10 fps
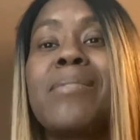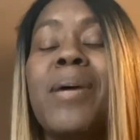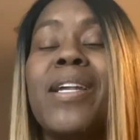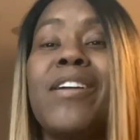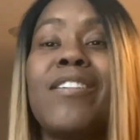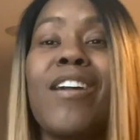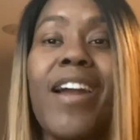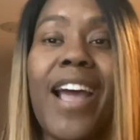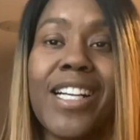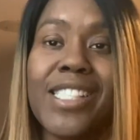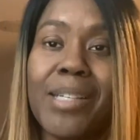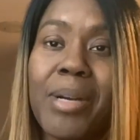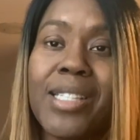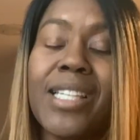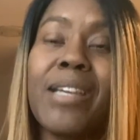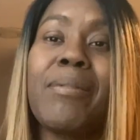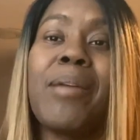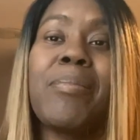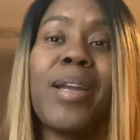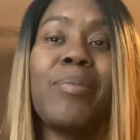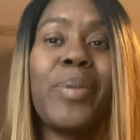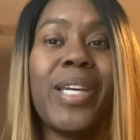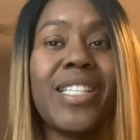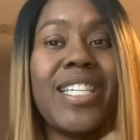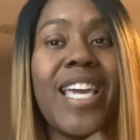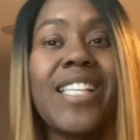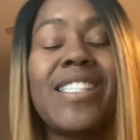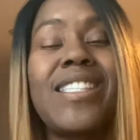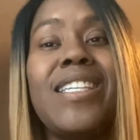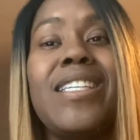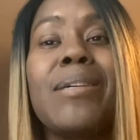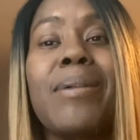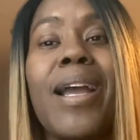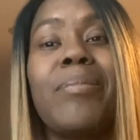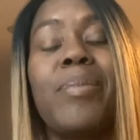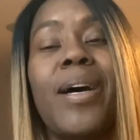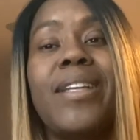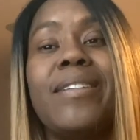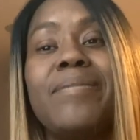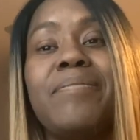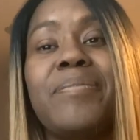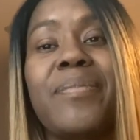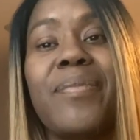but you're not actually pressing the right button because you can't see the right button.